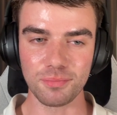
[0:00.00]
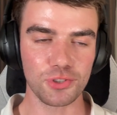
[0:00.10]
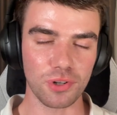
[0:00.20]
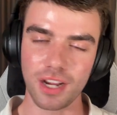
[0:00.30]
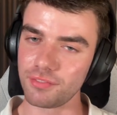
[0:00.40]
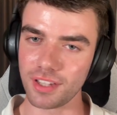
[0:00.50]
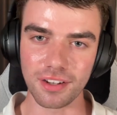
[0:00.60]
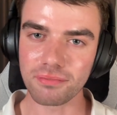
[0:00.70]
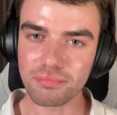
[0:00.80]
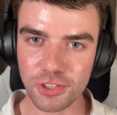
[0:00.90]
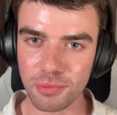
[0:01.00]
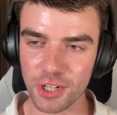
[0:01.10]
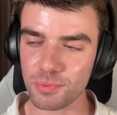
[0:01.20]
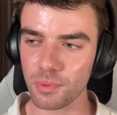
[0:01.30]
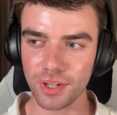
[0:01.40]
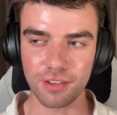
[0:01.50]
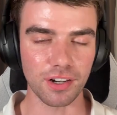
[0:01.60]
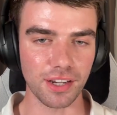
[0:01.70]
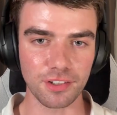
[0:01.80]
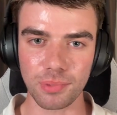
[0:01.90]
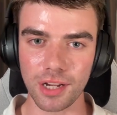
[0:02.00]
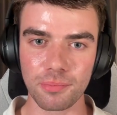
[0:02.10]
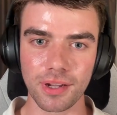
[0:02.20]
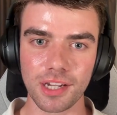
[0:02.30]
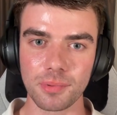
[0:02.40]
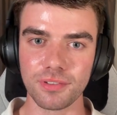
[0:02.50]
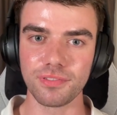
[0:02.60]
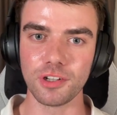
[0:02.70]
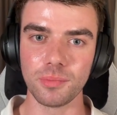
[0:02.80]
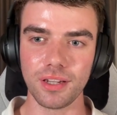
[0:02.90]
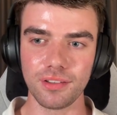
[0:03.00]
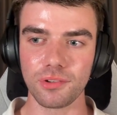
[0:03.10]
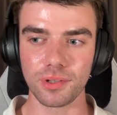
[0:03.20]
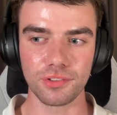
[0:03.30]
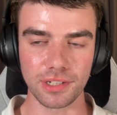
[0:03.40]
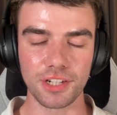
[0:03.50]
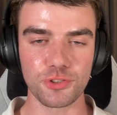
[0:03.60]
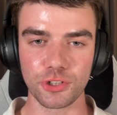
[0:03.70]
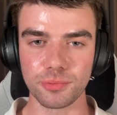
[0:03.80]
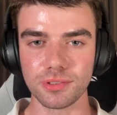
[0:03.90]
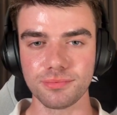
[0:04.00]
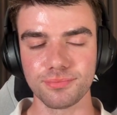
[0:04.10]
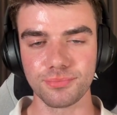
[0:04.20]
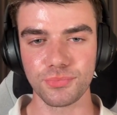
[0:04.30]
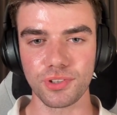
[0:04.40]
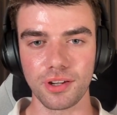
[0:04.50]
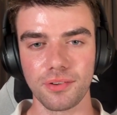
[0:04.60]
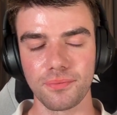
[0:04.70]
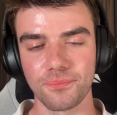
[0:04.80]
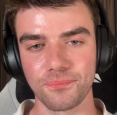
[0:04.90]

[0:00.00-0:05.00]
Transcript: Sure, I haven't done it too much, but whenever I get to play with makeup and film it, it's always really enjoyable. So,